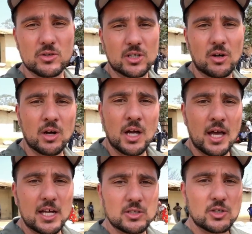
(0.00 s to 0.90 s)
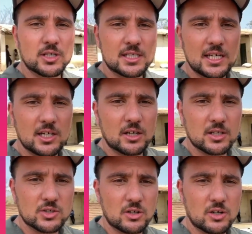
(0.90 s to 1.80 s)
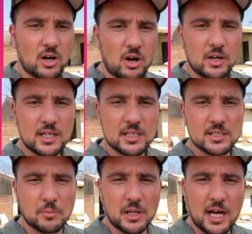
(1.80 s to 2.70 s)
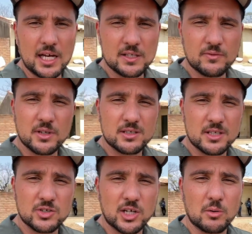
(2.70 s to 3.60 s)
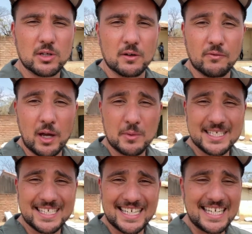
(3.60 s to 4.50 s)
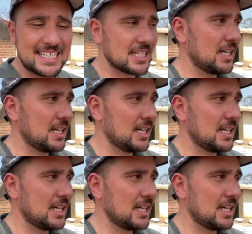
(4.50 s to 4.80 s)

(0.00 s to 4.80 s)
So as you can see here, the children are all getting supplies to share with their families to eat,